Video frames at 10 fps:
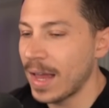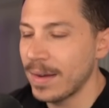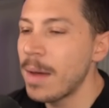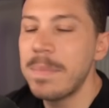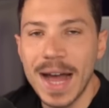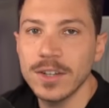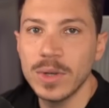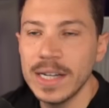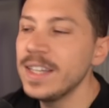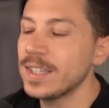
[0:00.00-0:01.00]
a bad
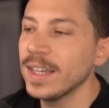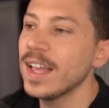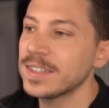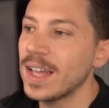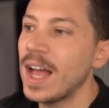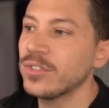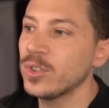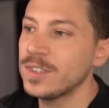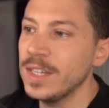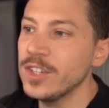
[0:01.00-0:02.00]
release. I guess after
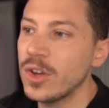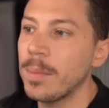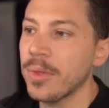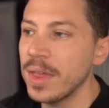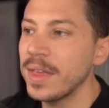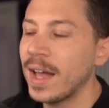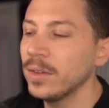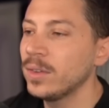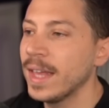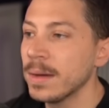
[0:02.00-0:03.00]
C# 3, they had
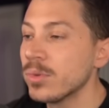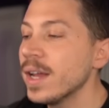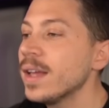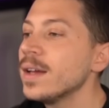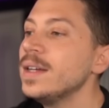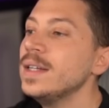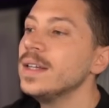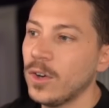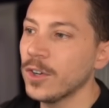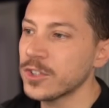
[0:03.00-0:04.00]
to take a break.
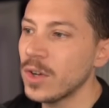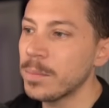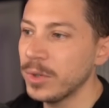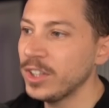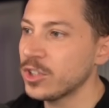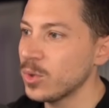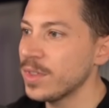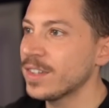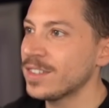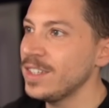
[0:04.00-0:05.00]
Also, I'm pretty sure
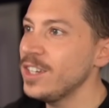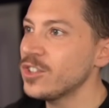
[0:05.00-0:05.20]
that C#